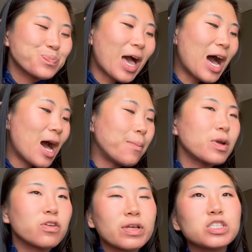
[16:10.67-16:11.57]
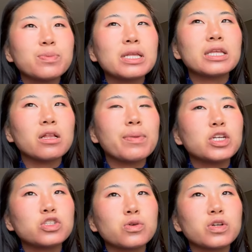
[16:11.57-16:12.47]
Um, but our flight should be a little
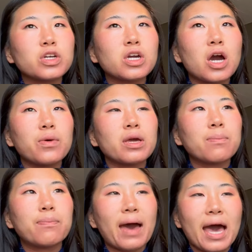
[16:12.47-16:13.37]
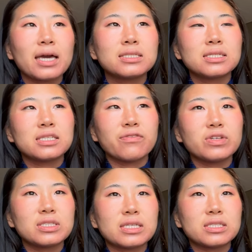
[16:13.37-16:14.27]
bit shorter going back to San
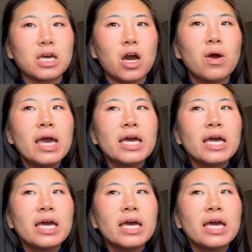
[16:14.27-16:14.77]
Francisco.